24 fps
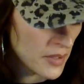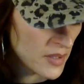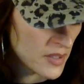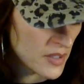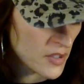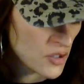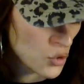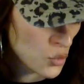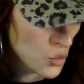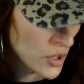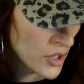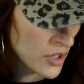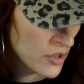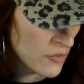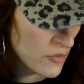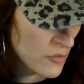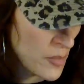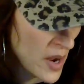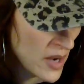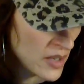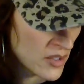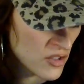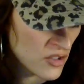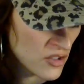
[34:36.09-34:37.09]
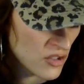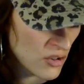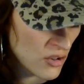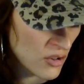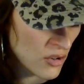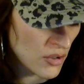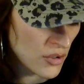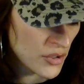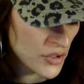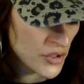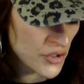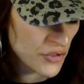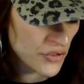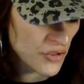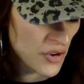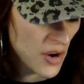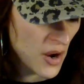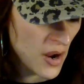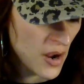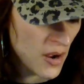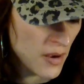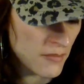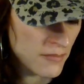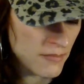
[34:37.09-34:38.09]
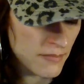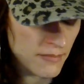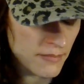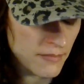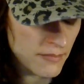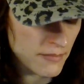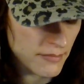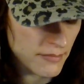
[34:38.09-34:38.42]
this Queen of Pentacles from